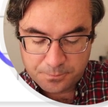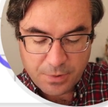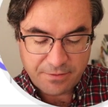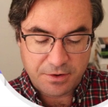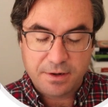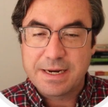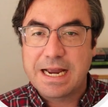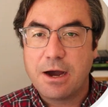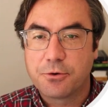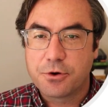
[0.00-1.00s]
We haven't
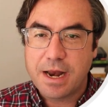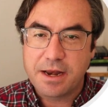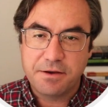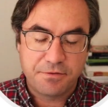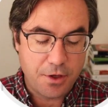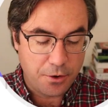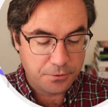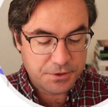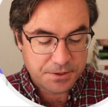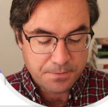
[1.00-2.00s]
encountered any of
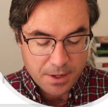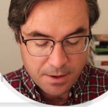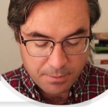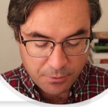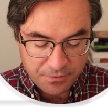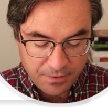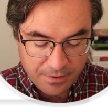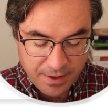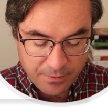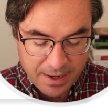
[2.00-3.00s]
those, but we
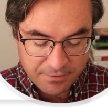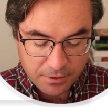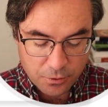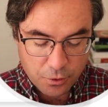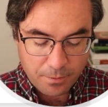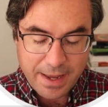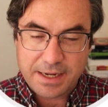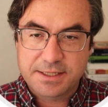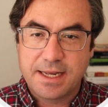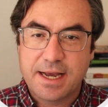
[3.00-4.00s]
found that we have a local
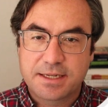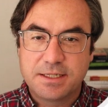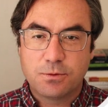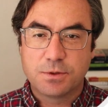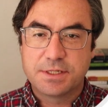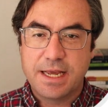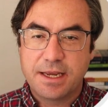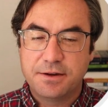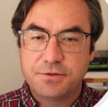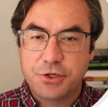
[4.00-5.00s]
max at x equals
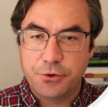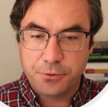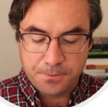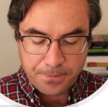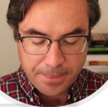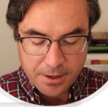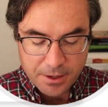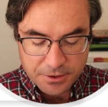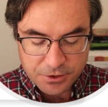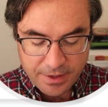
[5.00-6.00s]
-2.
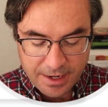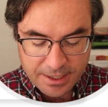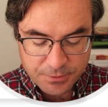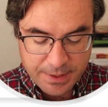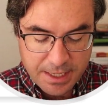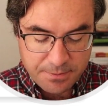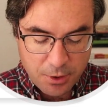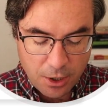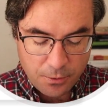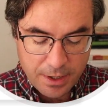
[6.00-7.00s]
So then as we keep
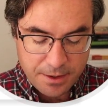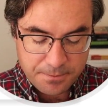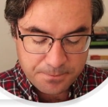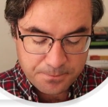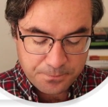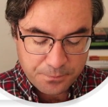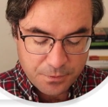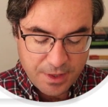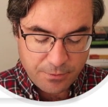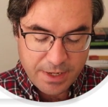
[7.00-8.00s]
going,
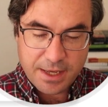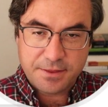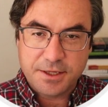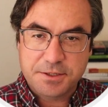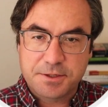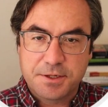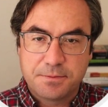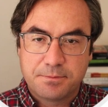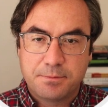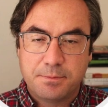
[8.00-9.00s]
then we hit this
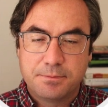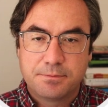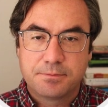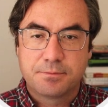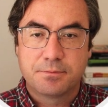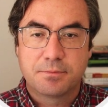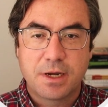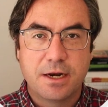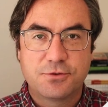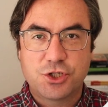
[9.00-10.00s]

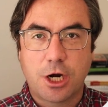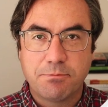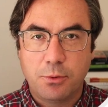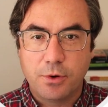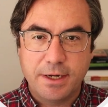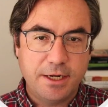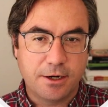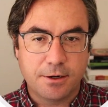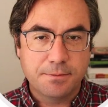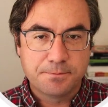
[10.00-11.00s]
kind of sharp point
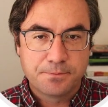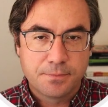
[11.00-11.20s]
here,